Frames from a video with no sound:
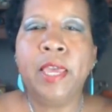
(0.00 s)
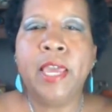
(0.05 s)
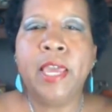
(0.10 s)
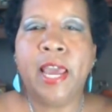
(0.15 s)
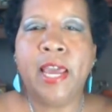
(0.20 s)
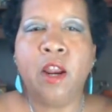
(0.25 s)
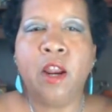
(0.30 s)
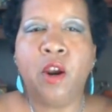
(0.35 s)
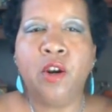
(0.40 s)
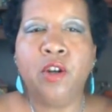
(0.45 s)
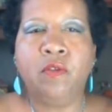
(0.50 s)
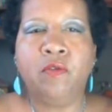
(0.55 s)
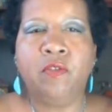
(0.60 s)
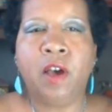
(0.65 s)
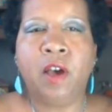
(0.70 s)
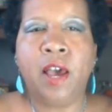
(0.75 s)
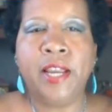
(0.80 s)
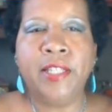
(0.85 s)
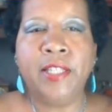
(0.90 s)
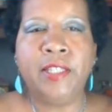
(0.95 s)
and our
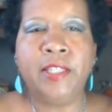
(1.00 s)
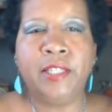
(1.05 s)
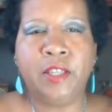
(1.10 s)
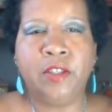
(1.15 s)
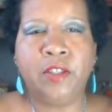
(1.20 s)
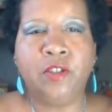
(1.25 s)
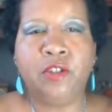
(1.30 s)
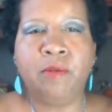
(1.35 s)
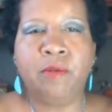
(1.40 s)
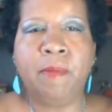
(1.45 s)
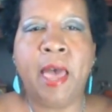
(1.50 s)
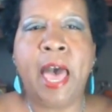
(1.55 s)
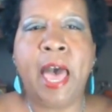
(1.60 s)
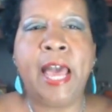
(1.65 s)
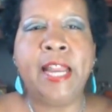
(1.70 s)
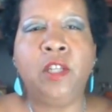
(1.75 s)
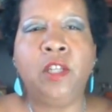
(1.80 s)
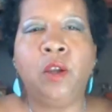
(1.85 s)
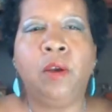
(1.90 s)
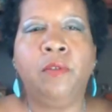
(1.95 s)
divine Sister Mat,
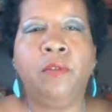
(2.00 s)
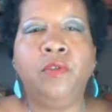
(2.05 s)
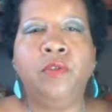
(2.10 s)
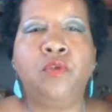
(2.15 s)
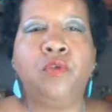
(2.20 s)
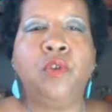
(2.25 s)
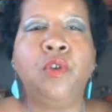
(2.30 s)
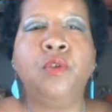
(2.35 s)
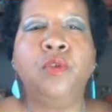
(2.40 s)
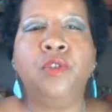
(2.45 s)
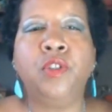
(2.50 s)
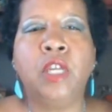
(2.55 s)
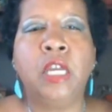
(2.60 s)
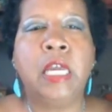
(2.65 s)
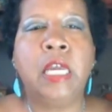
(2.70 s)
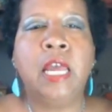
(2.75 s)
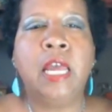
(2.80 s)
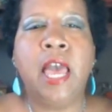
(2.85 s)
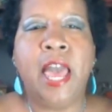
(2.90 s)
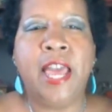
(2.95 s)
you have truth
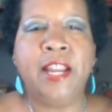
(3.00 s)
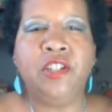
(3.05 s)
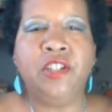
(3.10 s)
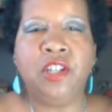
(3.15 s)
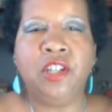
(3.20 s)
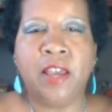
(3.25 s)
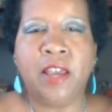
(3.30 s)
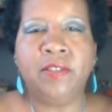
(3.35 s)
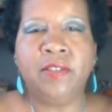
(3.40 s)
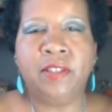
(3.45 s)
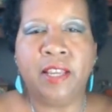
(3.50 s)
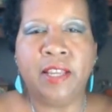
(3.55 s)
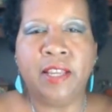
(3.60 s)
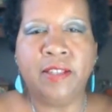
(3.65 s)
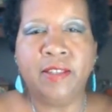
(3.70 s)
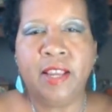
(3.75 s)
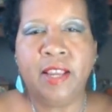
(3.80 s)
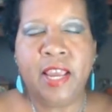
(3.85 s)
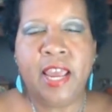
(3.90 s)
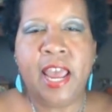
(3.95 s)
and
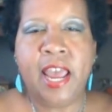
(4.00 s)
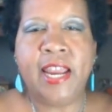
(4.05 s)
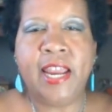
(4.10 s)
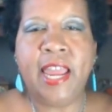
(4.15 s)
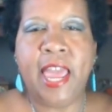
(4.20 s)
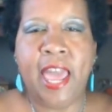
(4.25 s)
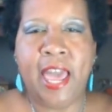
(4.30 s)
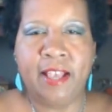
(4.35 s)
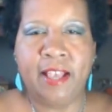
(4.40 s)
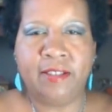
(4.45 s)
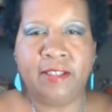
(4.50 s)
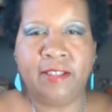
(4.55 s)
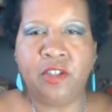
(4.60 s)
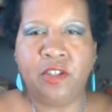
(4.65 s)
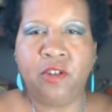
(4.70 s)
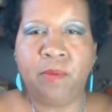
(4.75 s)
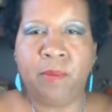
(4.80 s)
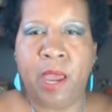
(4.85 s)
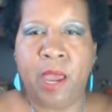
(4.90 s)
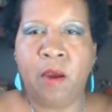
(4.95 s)
justice, and ask
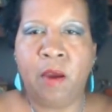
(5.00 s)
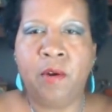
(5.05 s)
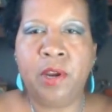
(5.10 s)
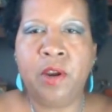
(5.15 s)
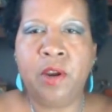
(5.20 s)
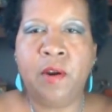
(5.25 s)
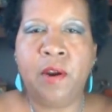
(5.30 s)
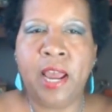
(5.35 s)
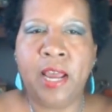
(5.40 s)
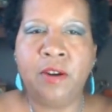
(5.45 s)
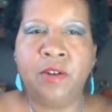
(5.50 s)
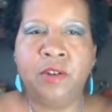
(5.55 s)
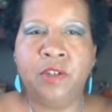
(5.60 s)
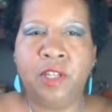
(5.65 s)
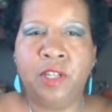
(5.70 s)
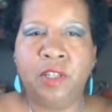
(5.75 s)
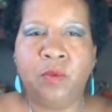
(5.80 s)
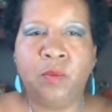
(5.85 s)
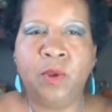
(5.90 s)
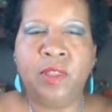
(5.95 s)
that you marry your
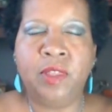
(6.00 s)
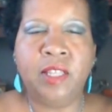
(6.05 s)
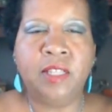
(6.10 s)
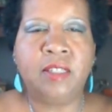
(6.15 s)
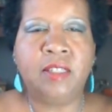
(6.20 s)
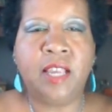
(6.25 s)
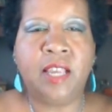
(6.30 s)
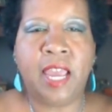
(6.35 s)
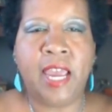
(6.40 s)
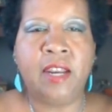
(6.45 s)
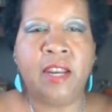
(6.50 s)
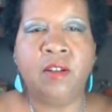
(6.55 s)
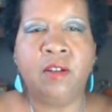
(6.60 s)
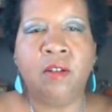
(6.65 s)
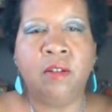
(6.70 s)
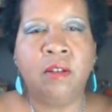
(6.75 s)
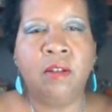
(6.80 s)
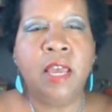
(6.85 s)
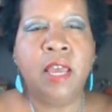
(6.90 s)
energies with this candle